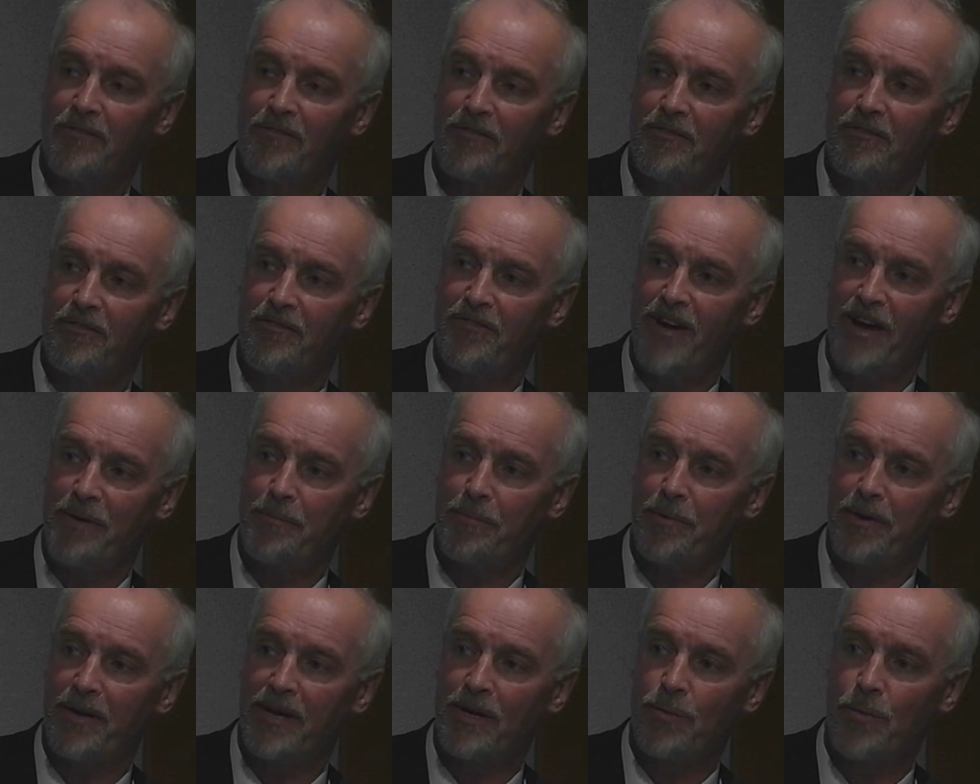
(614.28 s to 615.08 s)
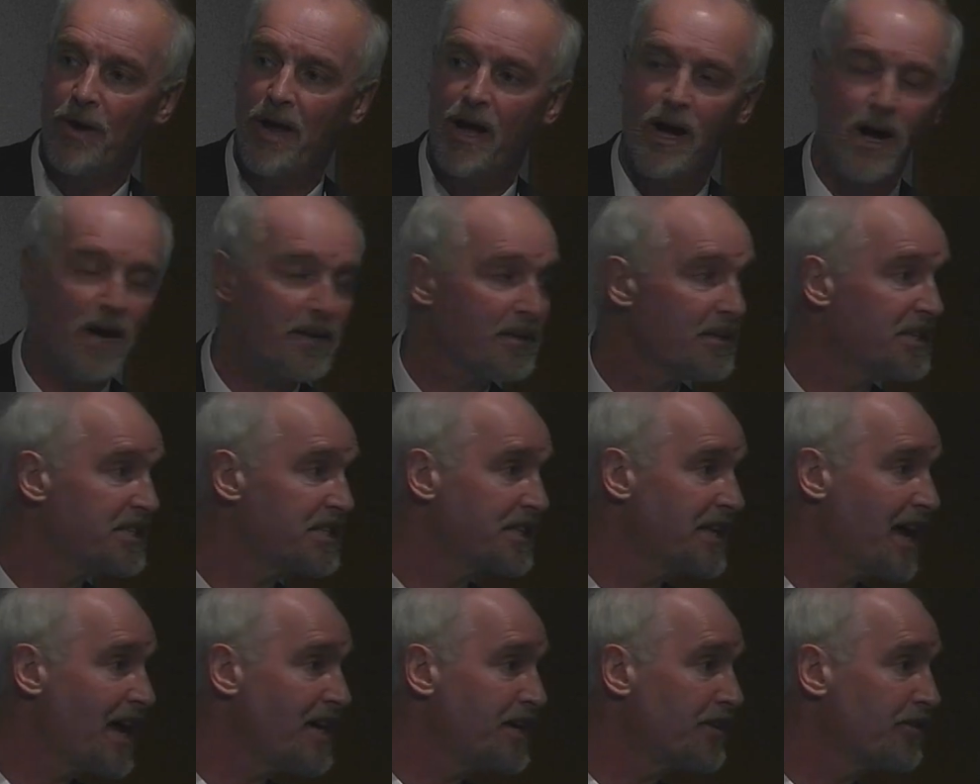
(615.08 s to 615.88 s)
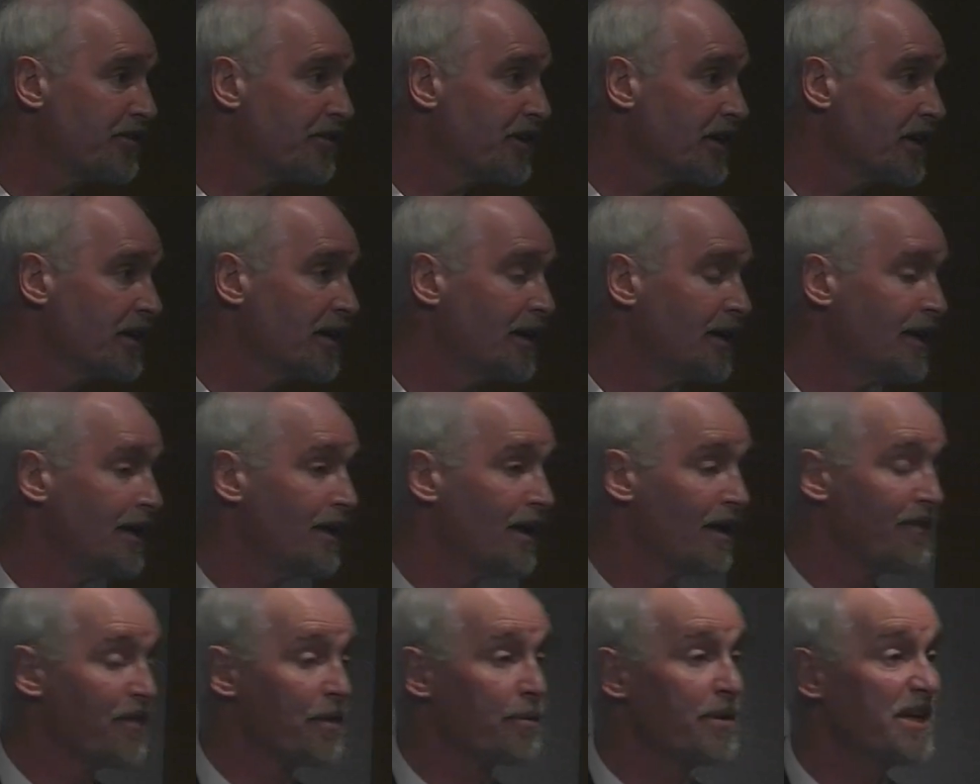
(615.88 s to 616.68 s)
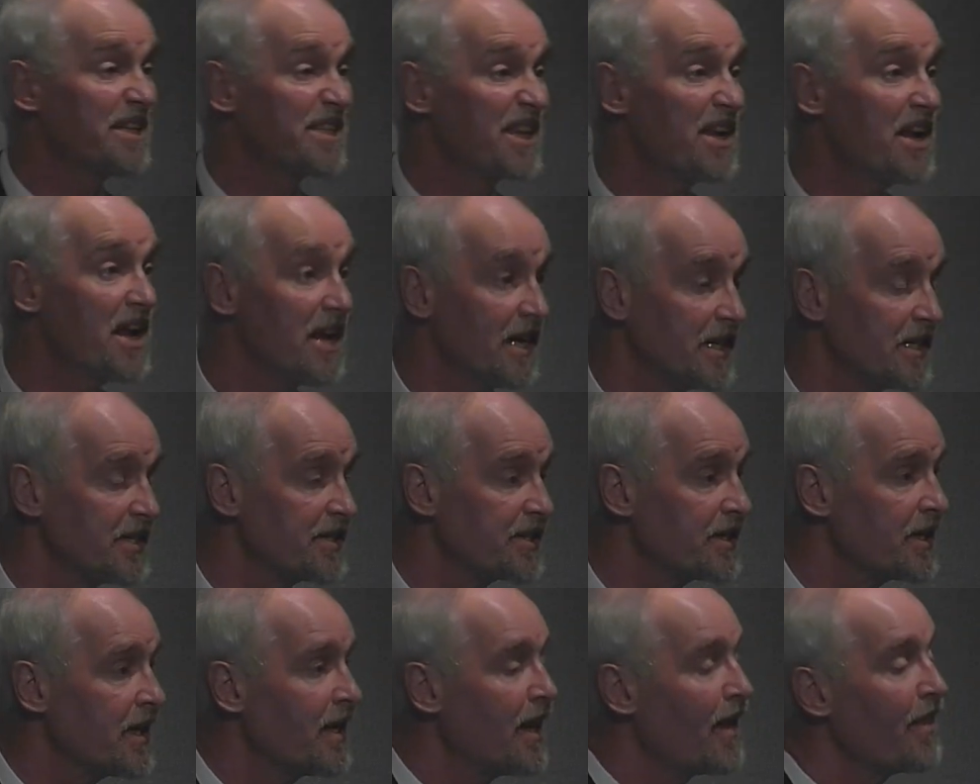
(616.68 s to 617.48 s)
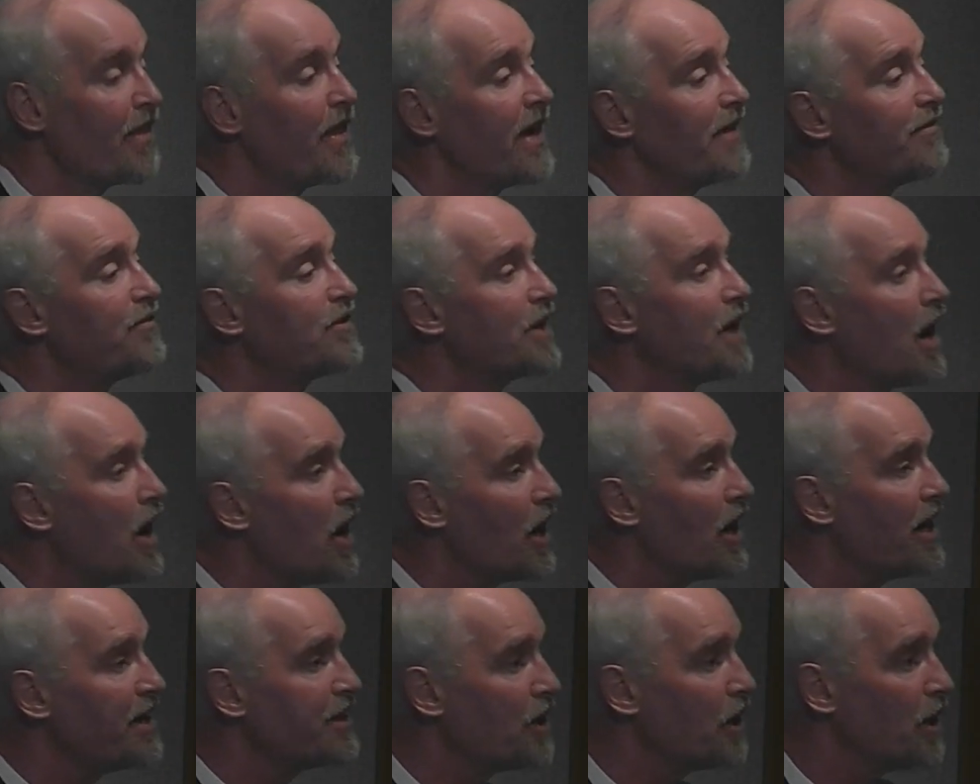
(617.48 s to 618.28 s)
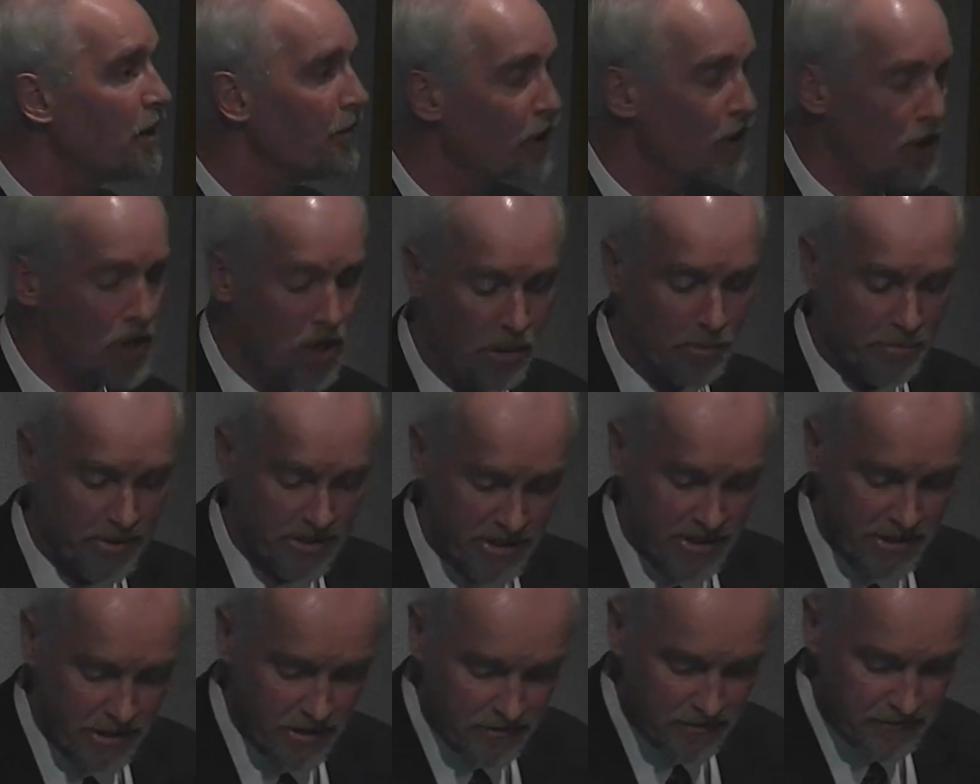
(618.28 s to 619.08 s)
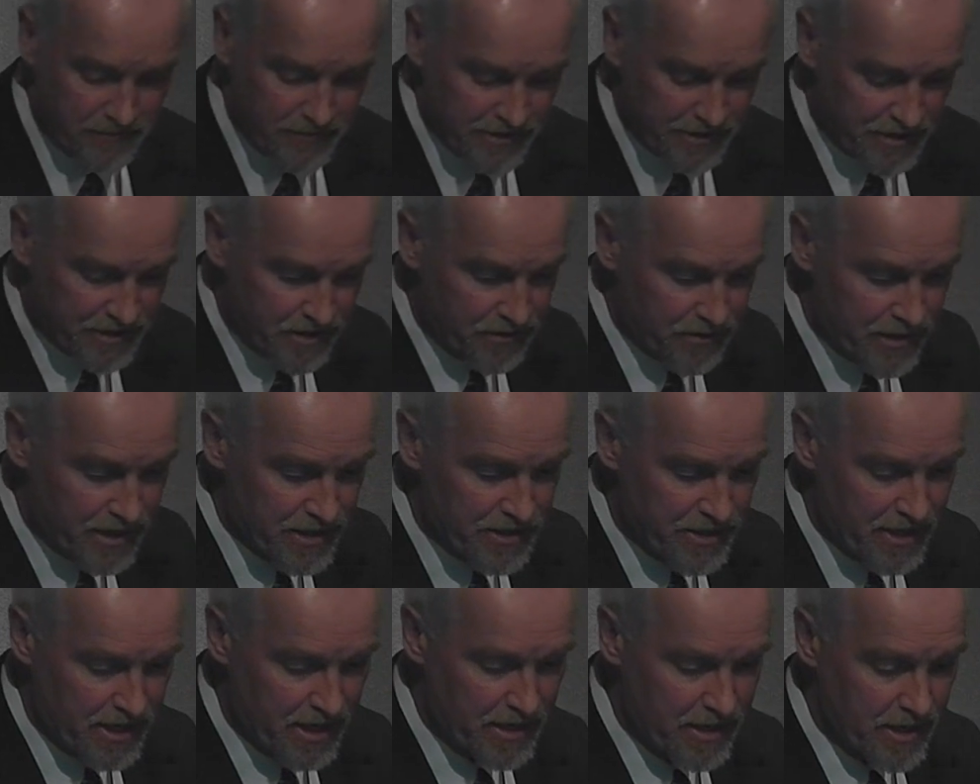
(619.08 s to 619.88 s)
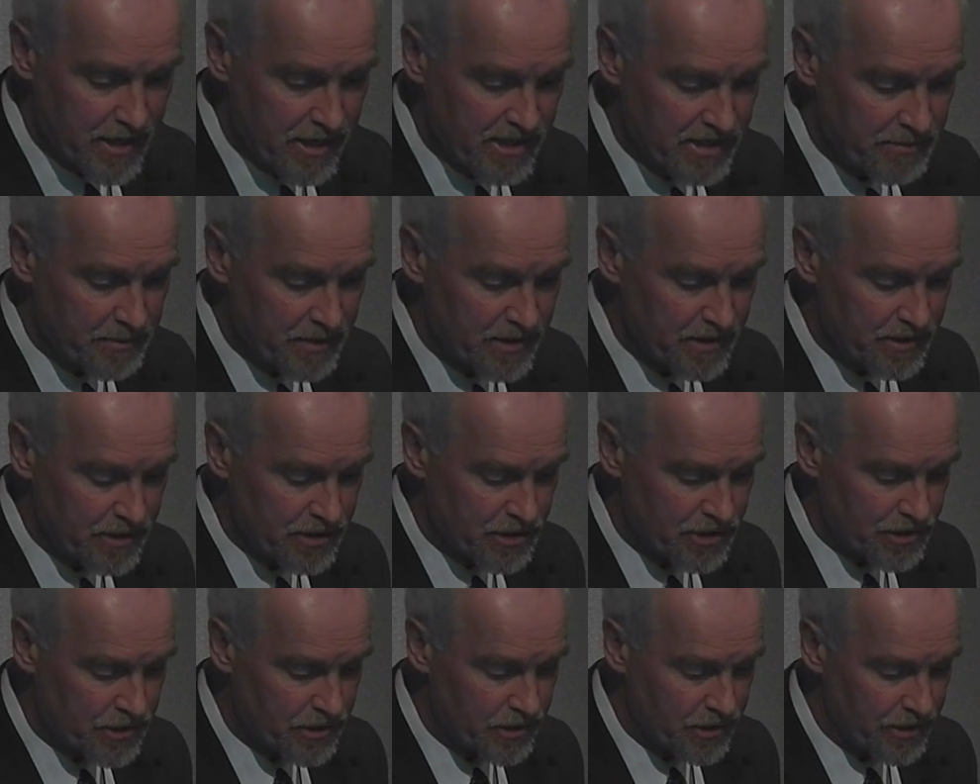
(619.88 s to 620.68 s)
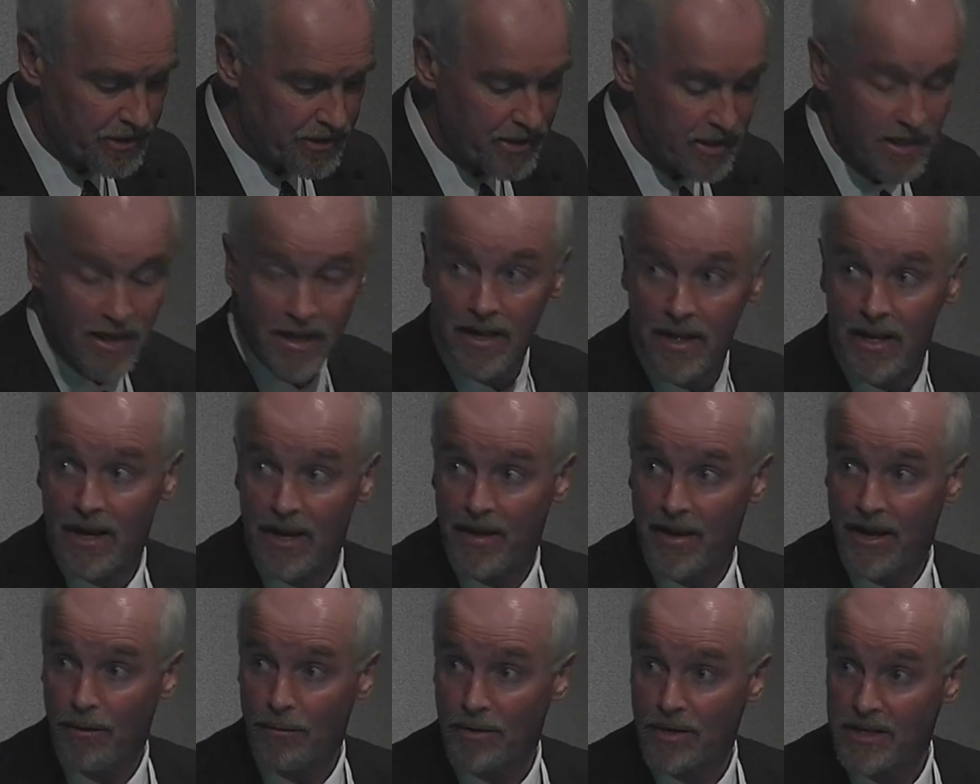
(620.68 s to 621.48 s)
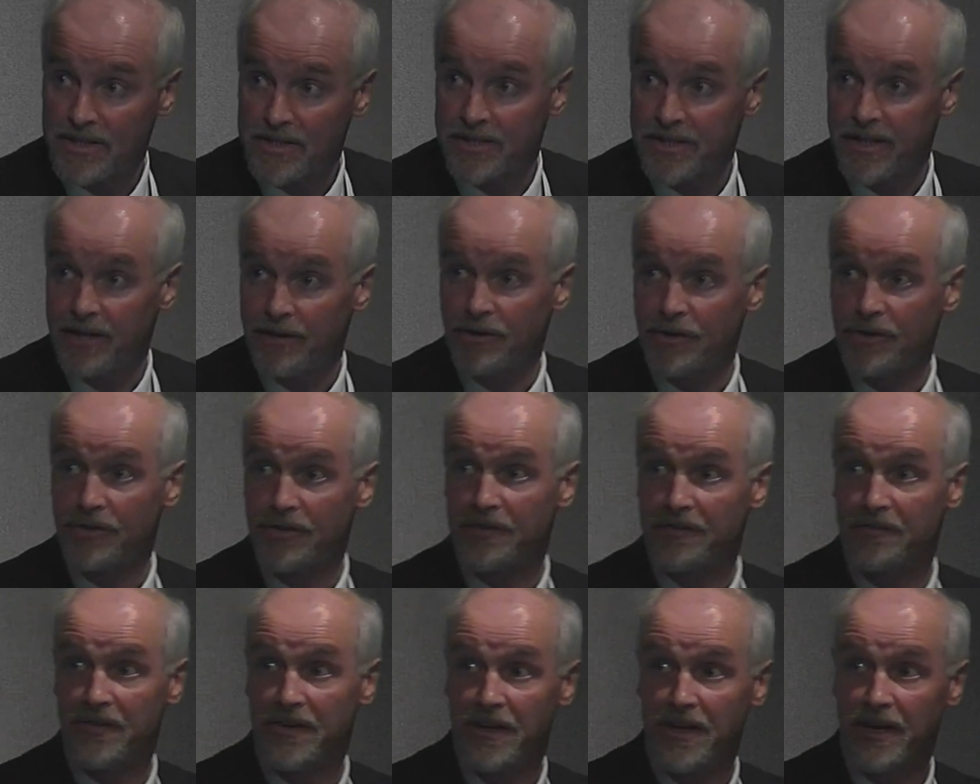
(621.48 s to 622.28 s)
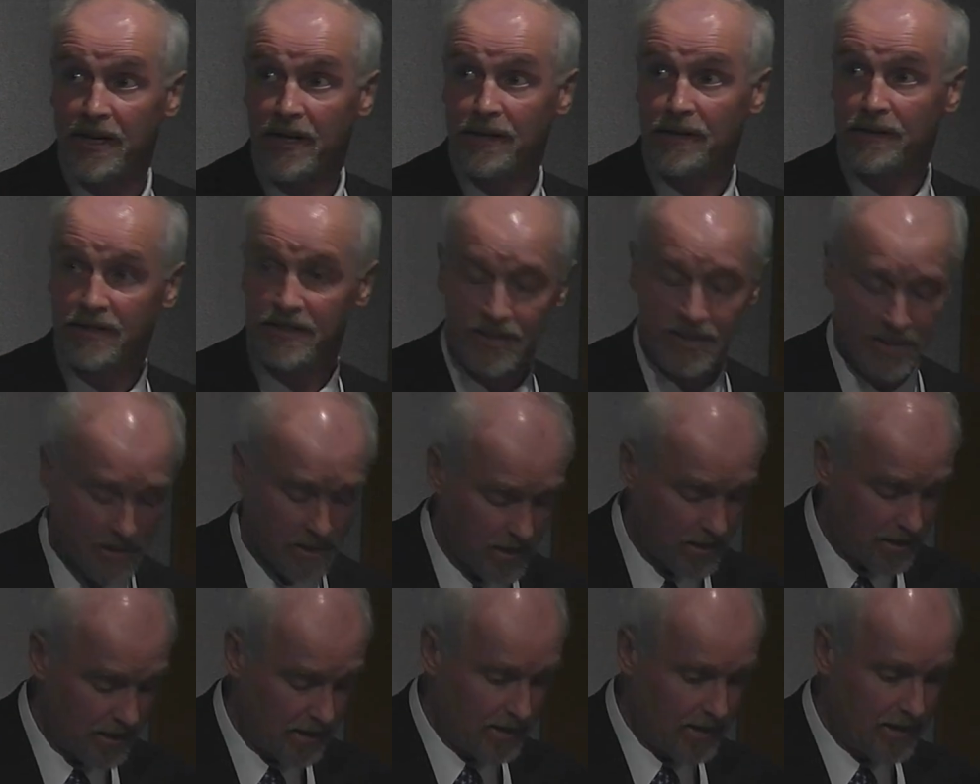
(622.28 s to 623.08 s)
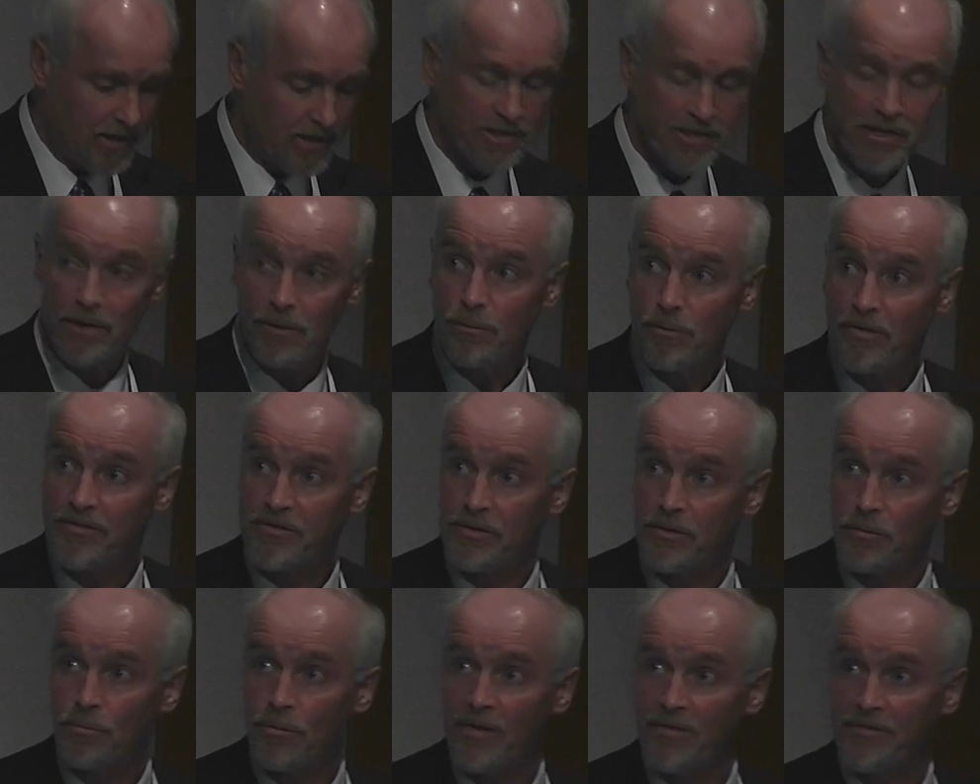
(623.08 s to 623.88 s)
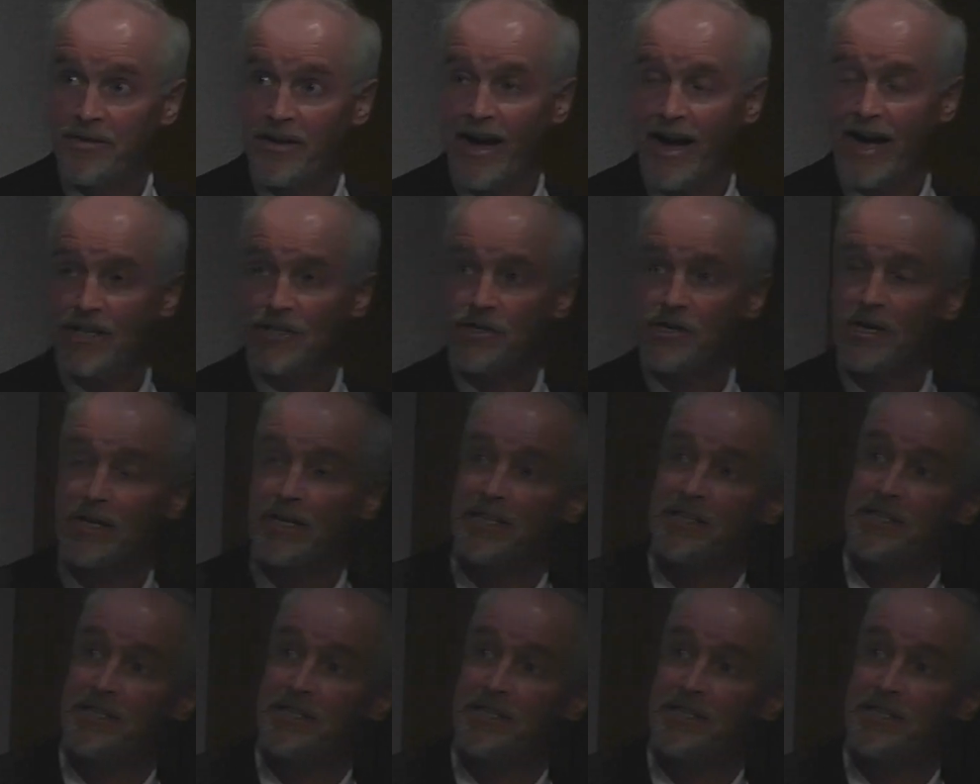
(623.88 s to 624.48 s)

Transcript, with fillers: fabric, we hardly see anything. And the reason is they've died on the copper surface and their DNA has been destroyed. Now let's see how good the video is. So we've, we've actually